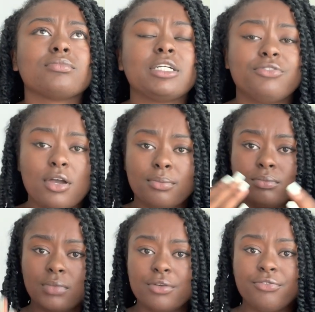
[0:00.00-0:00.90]

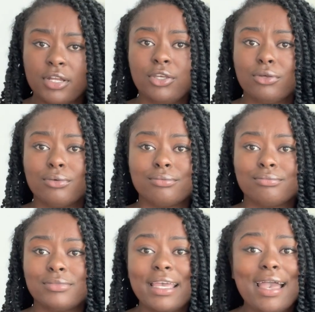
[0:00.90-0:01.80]
from in front of you,
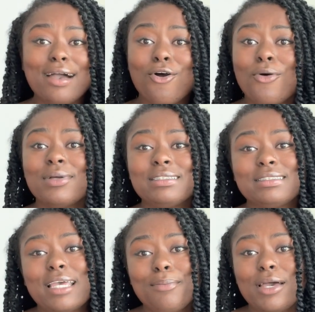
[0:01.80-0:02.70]
they got a whole bunch to
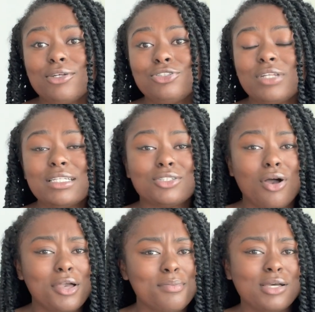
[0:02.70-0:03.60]
say about you. They
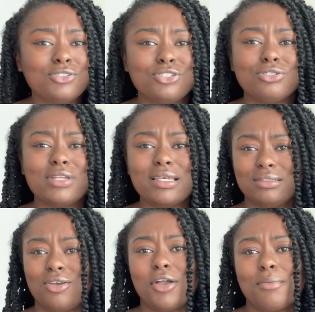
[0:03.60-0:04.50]
talking about you. They
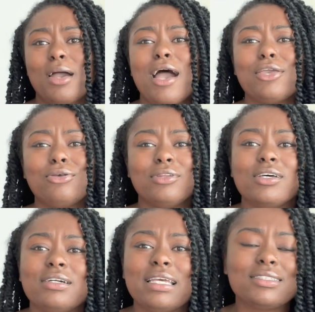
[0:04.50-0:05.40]
talking about how you
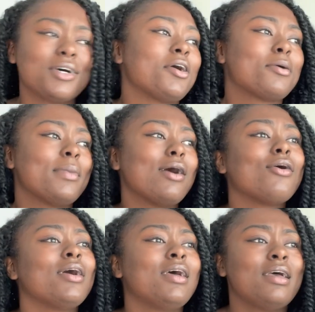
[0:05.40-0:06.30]
look. They talking
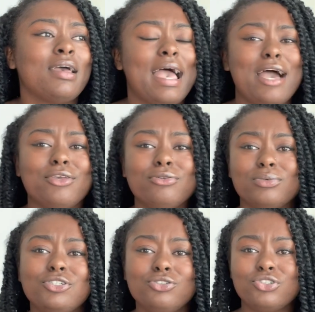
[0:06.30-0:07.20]
about
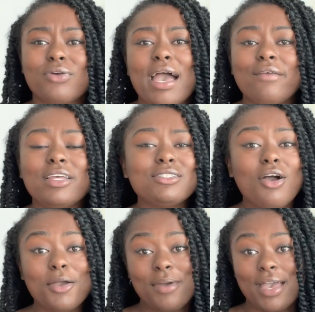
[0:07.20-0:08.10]
what you drive. They
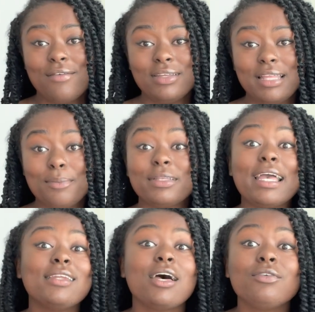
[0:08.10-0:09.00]
talking about everything, but
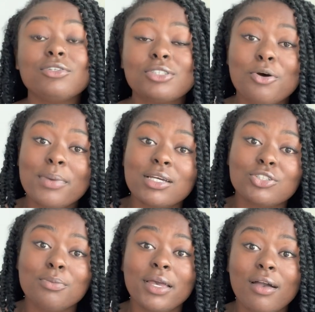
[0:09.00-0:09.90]
they love you so much.
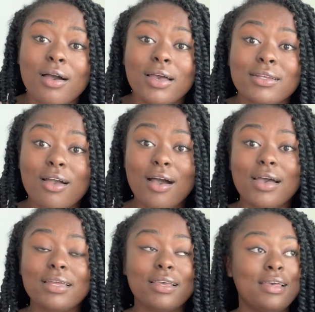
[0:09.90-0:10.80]
Oh my God,
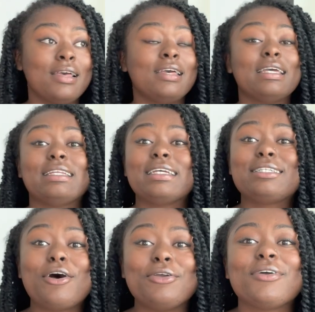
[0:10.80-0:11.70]
God. And they
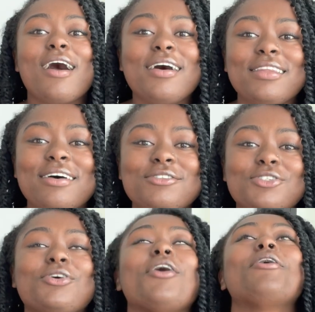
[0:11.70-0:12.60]
tell you God loves
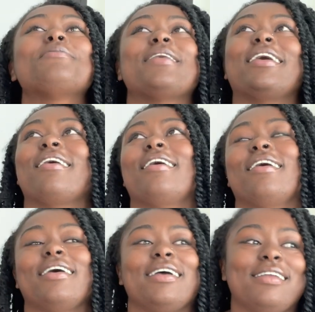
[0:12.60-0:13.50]
you. Oh my
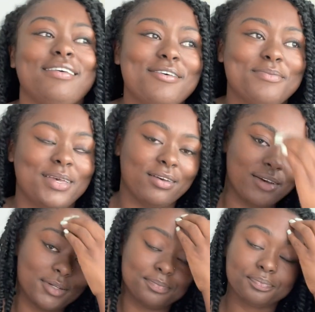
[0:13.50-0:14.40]
God. Oh my
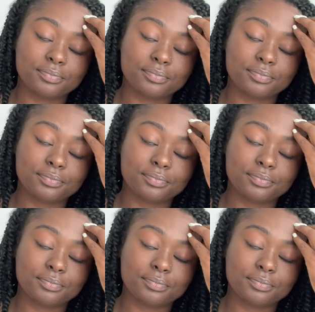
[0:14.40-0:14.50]
God.